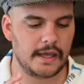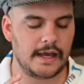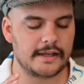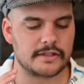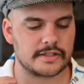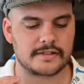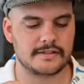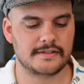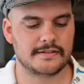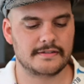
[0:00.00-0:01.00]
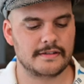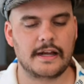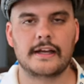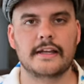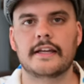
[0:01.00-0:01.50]
I just,
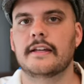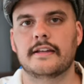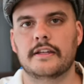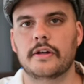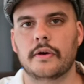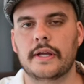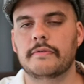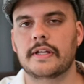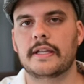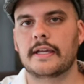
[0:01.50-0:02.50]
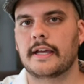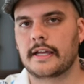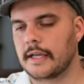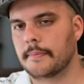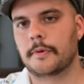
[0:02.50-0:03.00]
it, you know, it really,
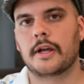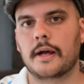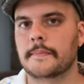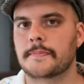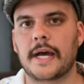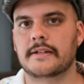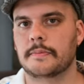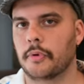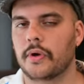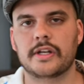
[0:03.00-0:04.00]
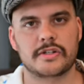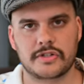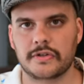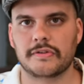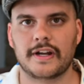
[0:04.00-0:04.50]
it, it, comes back to point and
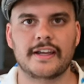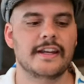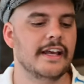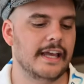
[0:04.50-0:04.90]
shoot, right?